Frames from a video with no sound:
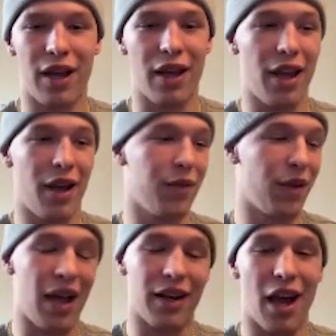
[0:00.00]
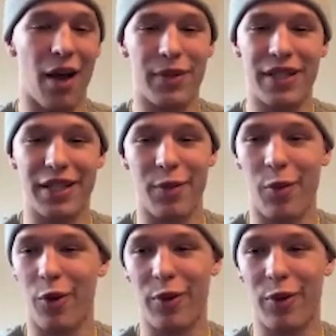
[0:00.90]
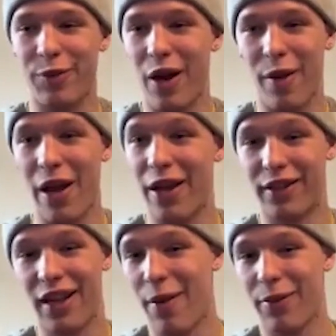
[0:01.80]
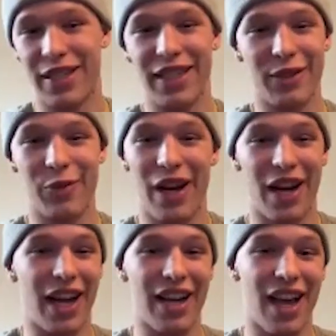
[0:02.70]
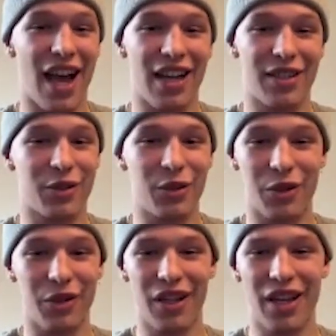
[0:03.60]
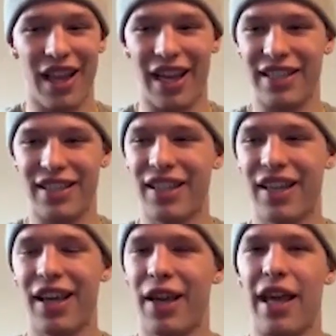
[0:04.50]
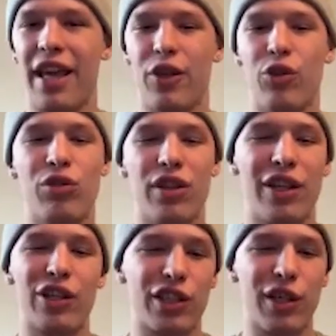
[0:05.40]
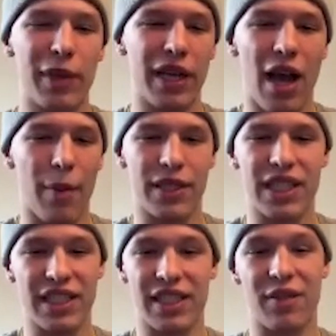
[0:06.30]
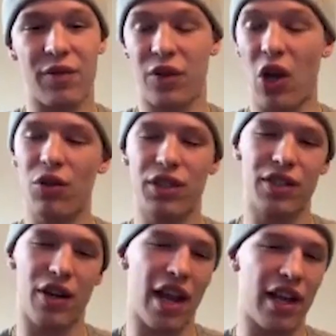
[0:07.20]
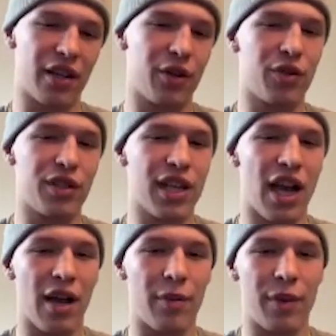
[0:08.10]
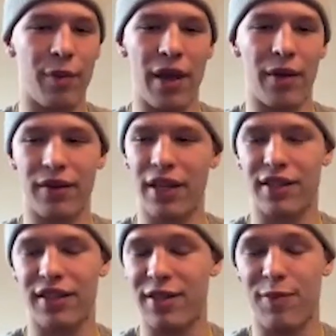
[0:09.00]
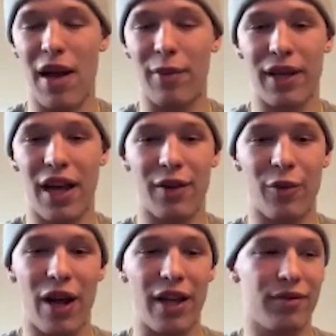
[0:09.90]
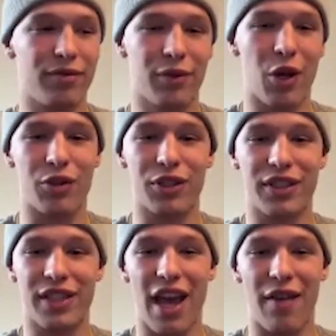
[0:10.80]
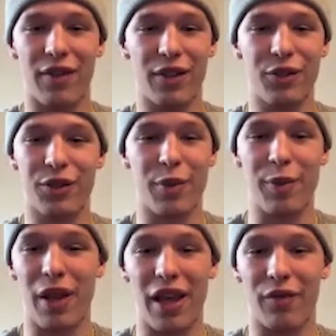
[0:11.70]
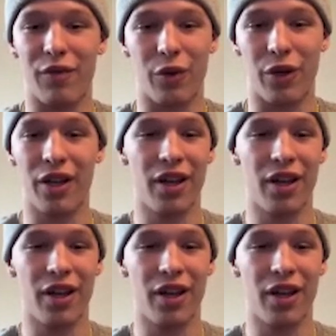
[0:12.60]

I had competition in Myrtle Beach Prep. I had competition when I got to high school. Like you there should be competition. If coaches are handing you the job, then maybe that's probably not the right coaching staff that you should be playing for.